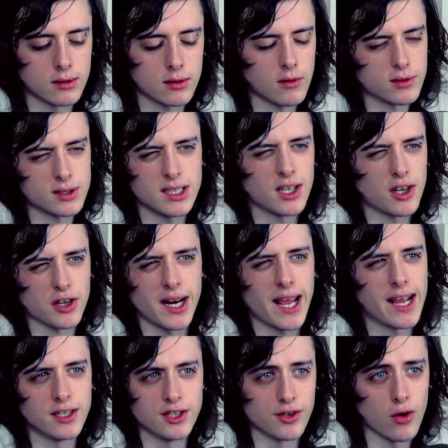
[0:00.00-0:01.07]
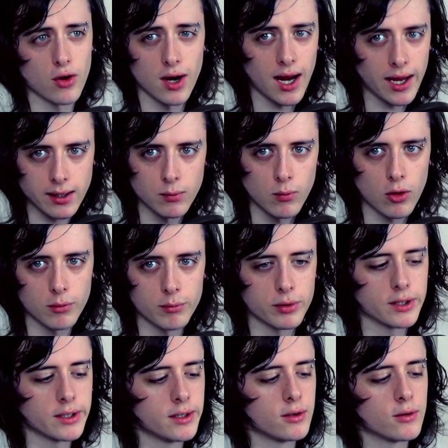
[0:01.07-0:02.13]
obviously you're not going to end your online one, but,